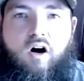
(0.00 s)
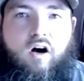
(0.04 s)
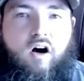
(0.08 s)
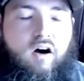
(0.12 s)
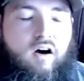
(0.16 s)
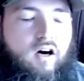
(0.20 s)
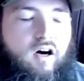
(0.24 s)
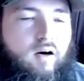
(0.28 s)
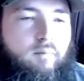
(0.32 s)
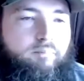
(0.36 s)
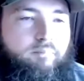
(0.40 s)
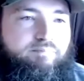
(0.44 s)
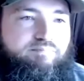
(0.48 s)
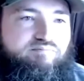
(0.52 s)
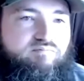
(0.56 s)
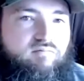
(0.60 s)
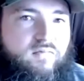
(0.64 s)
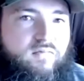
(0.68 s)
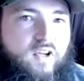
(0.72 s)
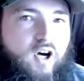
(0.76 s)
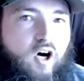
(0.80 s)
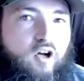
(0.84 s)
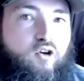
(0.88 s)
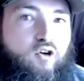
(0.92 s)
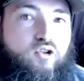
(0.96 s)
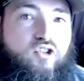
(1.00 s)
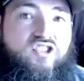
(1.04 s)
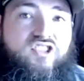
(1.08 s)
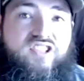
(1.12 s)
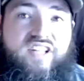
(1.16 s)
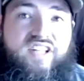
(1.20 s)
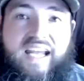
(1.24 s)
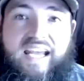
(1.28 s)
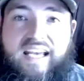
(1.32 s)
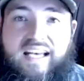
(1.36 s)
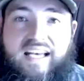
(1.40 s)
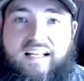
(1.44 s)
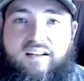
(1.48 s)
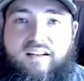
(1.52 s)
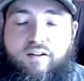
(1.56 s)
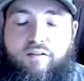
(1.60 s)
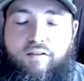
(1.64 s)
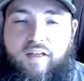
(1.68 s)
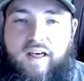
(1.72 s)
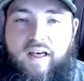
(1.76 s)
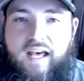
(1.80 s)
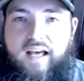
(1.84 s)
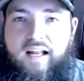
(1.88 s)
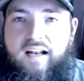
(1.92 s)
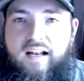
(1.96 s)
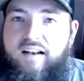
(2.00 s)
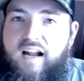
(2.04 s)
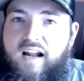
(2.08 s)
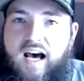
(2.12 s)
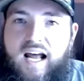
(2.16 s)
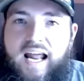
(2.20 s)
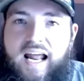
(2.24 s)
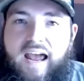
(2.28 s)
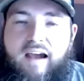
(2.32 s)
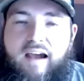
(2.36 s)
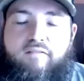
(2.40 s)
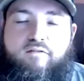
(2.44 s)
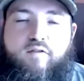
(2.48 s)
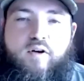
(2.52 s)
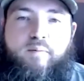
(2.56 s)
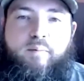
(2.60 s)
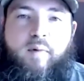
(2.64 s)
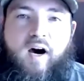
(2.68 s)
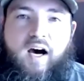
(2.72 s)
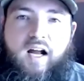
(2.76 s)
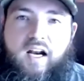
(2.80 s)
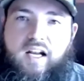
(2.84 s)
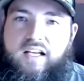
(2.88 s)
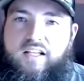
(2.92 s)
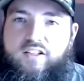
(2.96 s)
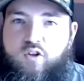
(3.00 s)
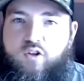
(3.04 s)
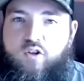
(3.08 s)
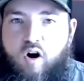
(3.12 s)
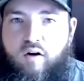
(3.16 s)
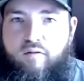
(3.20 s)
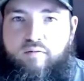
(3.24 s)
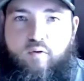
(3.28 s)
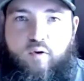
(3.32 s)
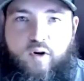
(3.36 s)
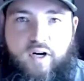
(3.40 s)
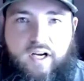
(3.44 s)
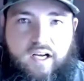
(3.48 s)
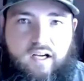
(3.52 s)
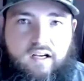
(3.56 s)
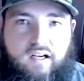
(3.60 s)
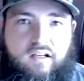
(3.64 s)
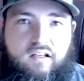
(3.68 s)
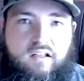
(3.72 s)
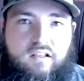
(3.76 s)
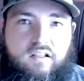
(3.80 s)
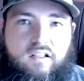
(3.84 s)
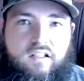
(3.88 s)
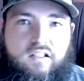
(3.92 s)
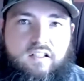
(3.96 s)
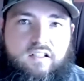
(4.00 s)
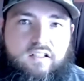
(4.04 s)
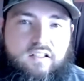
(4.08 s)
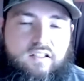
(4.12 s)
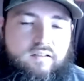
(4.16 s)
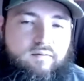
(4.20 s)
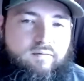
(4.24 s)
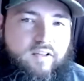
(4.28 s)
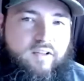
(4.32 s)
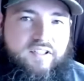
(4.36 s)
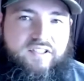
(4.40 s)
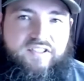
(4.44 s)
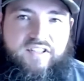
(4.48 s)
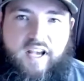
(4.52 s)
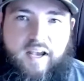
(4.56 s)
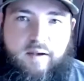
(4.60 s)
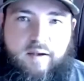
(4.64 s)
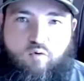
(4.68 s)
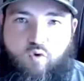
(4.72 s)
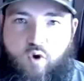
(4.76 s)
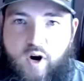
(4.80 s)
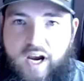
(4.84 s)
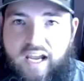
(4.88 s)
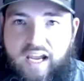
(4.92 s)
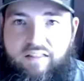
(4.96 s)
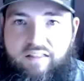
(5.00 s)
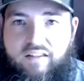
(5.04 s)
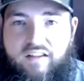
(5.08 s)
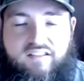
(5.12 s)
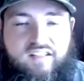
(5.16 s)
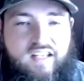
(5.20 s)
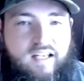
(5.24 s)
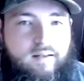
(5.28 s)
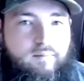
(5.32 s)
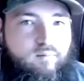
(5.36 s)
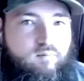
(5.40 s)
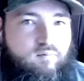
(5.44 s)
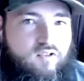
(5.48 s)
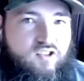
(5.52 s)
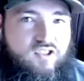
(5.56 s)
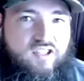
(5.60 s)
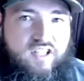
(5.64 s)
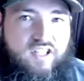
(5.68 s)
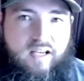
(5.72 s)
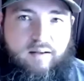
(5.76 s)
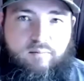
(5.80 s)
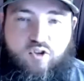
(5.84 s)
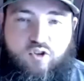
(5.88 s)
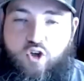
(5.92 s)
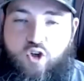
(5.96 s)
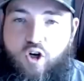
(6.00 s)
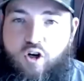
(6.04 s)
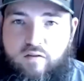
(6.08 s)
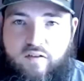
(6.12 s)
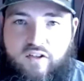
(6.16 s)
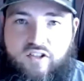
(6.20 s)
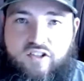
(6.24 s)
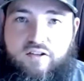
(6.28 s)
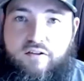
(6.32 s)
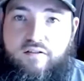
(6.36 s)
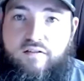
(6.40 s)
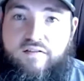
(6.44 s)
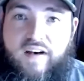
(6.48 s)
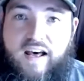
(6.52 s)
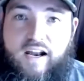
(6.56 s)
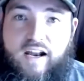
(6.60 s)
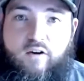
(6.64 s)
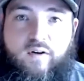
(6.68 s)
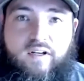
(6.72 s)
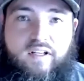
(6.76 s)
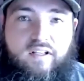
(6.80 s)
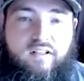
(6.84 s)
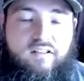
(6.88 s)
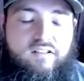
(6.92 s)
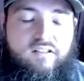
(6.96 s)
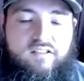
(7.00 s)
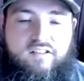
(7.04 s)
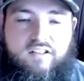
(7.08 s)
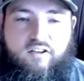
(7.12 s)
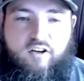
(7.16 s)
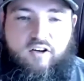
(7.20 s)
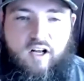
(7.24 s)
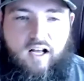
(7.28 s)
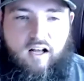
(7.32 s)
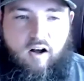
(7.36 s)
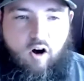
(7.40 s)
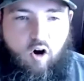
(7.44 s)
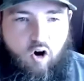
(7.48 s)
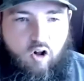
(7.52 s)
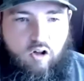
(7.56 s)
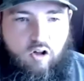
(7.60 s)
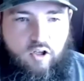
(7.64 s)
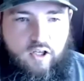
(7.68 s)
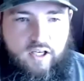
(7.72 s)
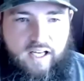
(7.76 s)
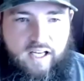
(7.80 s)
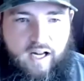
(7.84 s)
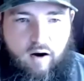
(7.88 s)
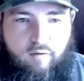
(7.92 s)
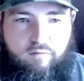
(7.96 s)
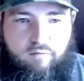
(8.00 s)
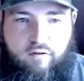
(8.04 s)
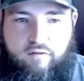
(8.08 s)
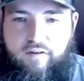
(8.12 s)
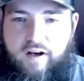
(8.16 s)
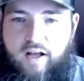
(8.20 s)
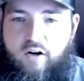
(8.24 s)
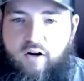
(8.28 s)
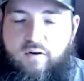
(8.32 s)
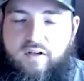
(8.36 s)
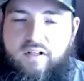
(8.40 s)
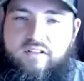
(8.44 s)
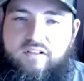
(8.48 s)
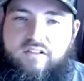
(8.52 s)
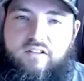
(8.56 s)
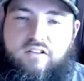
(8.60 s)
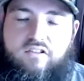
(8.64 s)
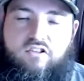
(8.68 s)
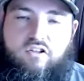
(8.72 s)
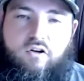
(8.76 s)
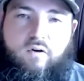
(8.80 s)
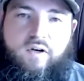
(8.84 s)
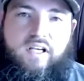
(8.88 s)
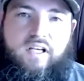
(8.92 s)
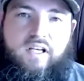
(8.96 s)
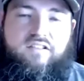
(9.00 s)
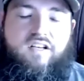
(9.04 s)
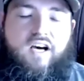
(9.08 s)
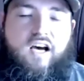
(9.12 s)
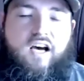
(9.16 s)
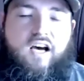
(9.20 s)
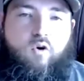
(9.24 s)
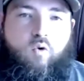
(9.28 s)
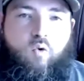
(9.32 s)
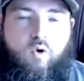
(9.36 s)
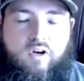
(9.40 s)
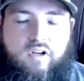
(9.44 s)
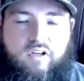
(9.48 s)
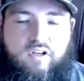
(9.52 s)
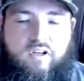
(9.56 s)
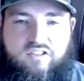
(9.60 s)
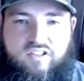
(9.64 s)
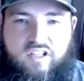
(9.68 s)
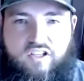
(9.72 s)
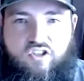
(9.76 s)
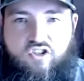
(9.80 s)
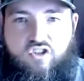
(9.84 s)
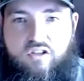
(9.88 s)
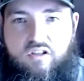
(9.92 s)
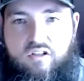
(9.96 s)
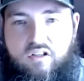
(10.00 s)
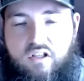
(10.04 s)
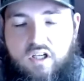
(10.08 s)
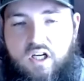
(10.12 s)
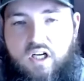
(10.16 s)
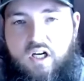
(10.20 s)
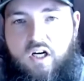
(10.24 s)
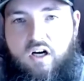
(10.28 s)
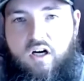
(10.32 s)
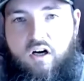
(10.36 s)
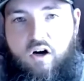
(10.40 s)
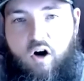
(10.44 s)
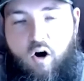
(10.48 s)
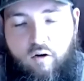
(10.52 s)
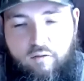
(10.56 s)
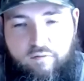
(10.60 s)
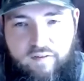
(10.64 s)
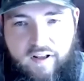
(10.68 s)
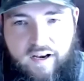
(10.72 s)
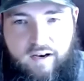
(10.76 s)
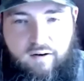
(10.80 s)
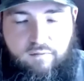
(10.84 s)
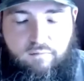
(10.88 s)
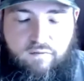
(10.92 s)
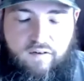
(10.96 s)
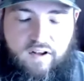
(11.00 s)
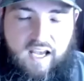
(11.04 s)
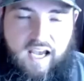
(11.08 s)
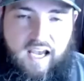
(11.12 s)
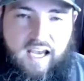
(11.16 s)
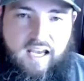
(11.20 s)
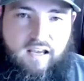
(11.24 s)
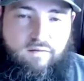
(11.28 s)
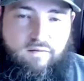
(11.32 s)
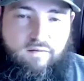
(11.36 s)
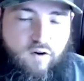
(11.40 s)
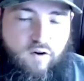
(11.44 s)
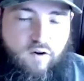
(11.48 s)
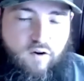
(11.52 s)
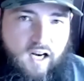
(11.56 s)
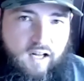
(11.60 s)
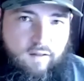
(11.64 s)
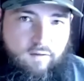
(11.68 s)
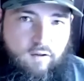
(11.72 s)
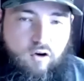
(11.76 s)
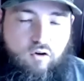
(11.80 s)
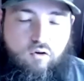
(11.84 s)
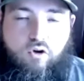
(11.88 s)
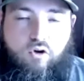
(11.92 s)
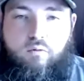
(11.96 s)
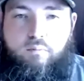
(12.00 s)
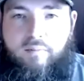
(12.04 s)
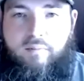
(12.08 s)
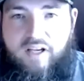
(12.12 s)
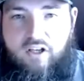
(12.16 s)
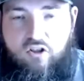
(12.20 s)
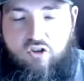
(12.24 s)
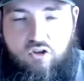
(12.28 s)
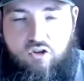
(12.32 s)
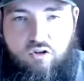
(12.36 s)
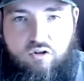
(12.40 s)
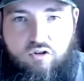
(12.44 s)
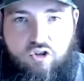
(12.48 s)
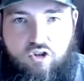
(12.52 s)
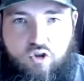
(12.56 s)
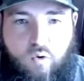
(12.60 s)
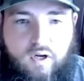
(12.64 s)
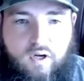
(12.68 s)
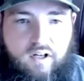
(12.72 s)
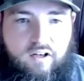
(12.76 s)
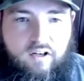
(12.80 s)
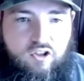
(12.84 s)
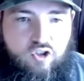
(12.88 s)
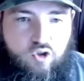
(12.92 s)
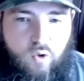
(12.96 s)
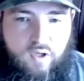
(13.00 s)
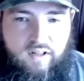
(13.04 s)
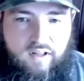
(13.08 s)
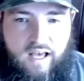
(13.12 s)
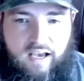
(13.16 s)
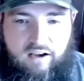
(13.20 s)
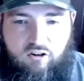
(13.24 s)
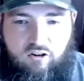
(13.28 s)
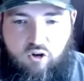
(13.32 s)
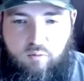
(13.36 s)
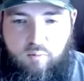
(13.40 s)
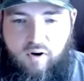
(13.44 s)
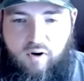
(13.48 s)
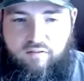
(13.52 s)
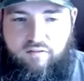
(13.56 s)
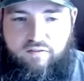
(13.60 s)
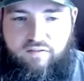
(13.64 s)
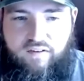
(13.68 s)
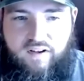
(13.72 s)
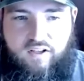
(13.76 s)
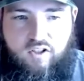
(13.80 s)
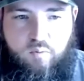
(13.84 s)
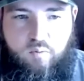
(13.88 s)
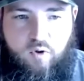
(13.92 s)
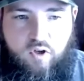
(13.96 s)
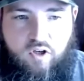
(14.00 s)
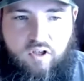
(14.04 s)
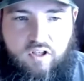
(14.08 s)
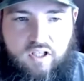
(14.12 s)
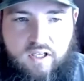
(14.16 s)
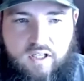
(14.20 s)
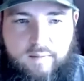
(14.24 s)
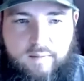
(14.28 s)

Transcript: um, understand that not everybody is offering the same rate, the same same service to veterans. They're not all looking out for veterans, and so he's got an organization called Vetted VA. If you're not in the group, make sure you join join that group on Facebook.